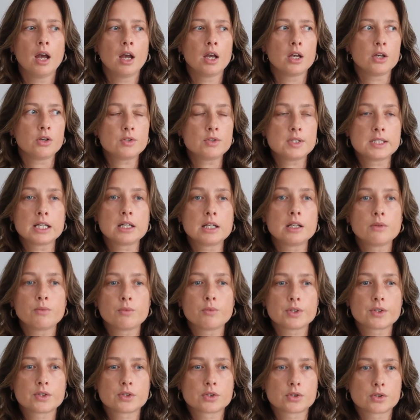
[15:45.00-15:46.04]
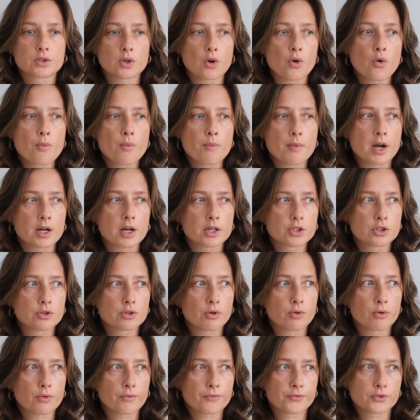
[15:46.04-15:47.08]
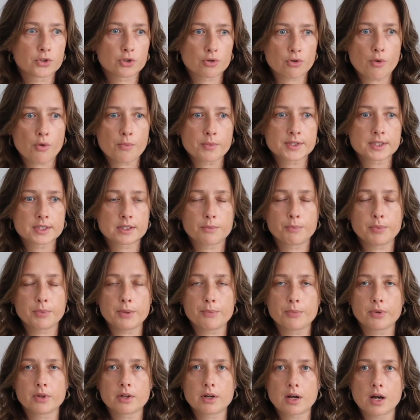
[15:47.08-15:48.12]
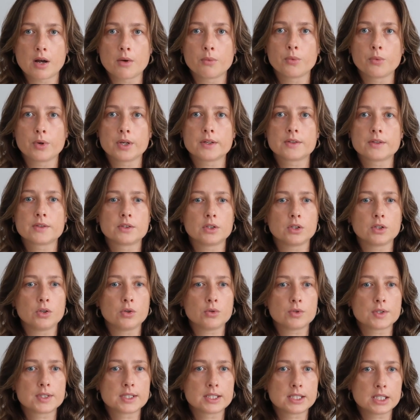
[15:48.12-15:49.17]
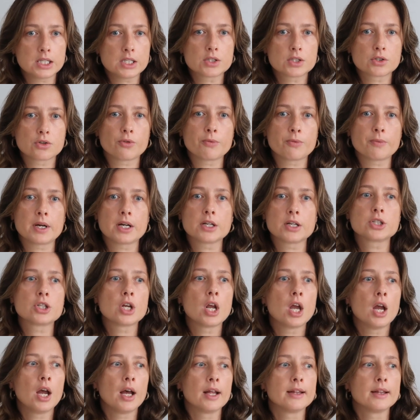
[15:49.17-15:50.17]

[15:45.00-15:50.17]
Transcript: You're dealing with so much of traumas that people come with, you see so much.